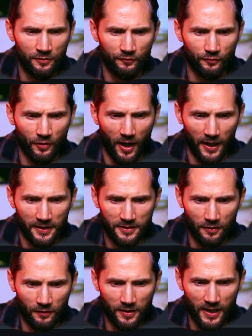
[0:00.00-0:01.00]
Right,
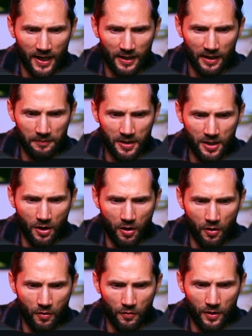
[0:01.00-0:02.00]
okay, let me
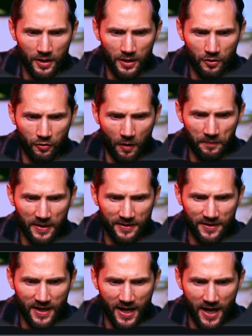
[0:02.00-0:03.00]
go cropping
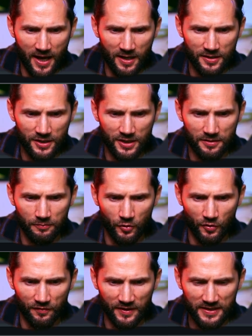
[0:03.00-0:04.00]
there,
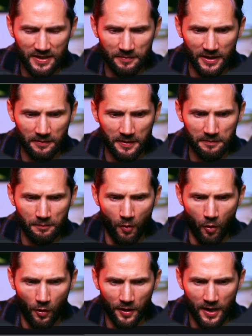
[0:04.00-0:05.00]
smoothness a little bit
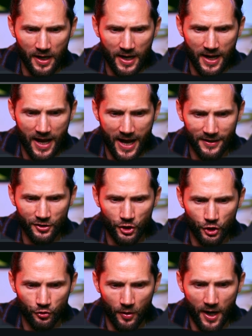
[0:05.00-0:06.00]
more, and
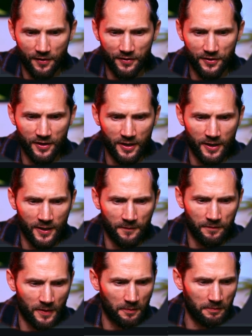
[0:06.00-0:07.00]
strength,
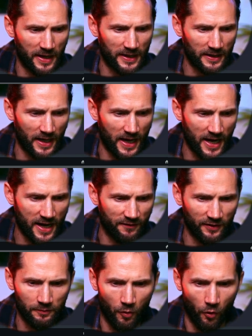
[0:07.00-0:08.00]
make it
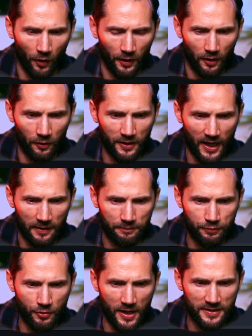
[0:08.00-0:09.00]
even more. Okay,
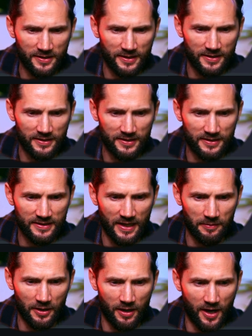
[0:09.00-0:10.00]
press
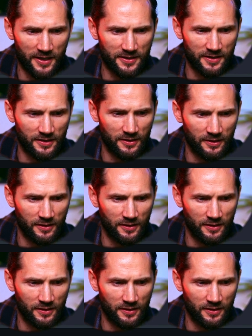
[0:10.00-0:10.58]
stabilize.